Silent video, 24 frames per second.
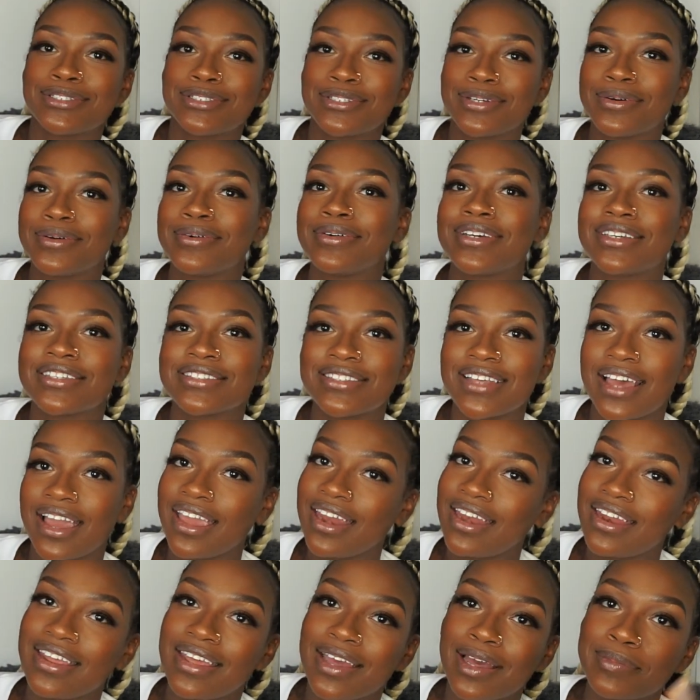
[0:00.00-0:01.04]
So
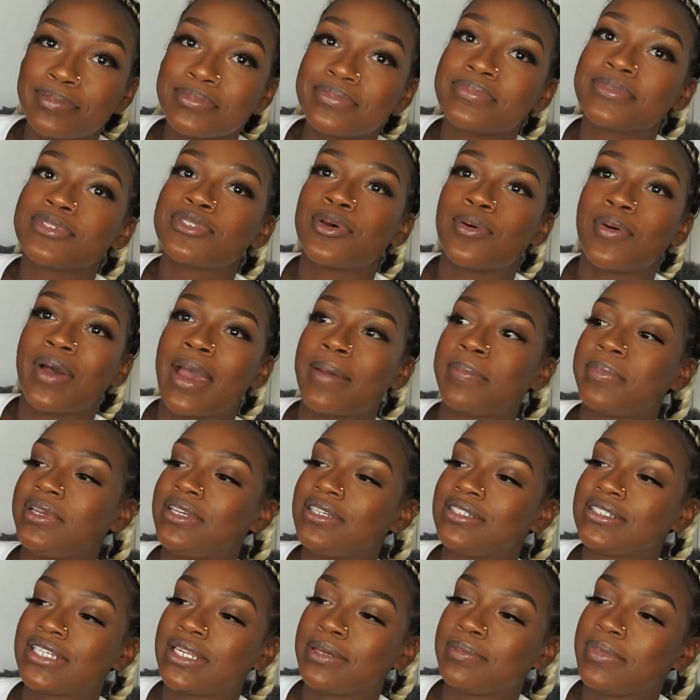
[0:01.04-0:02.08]
excited. I'm so happy
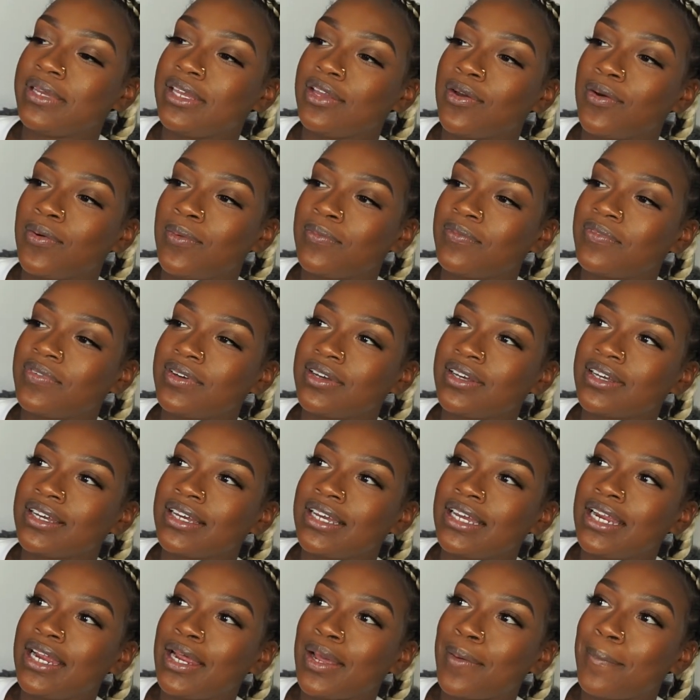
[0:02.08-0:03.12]
he's going to be home
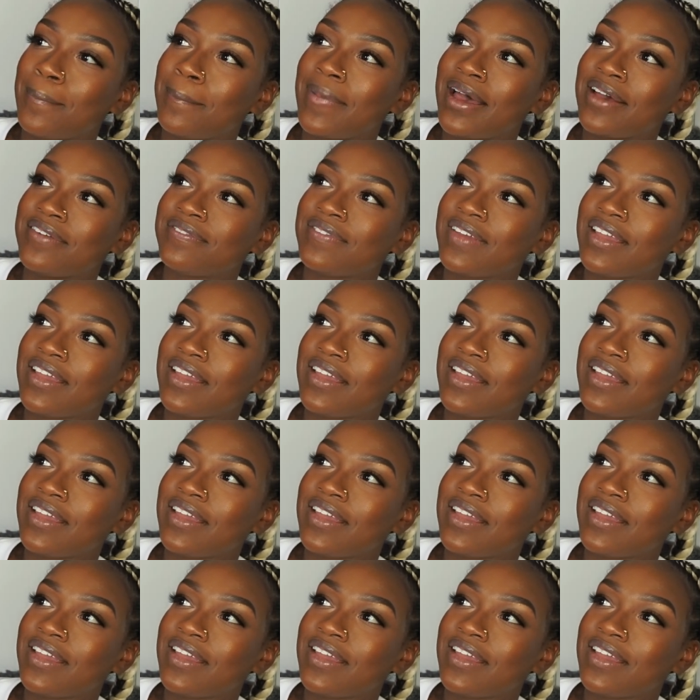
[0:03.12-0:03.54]
for my